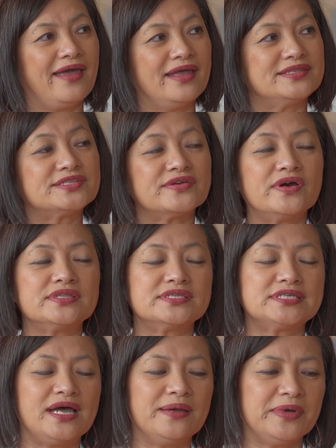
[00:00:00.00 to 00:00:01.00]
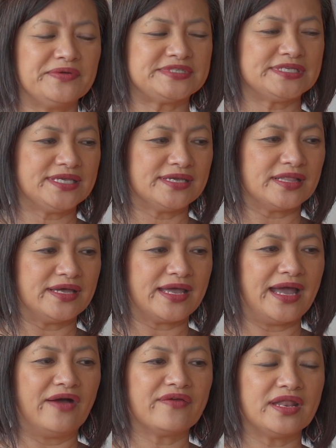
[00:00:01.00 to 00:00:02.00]
And so at the time I was thinking, like,
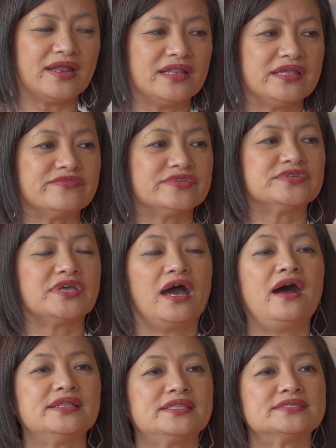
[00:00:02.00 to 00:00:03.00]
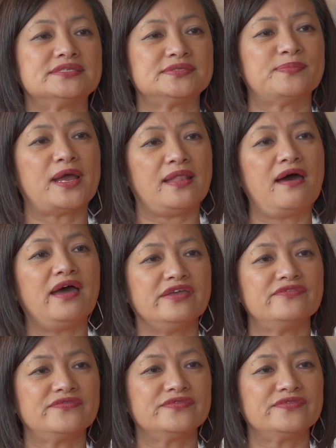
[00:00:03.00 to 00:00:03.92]
how can I leave it to God? This is my life.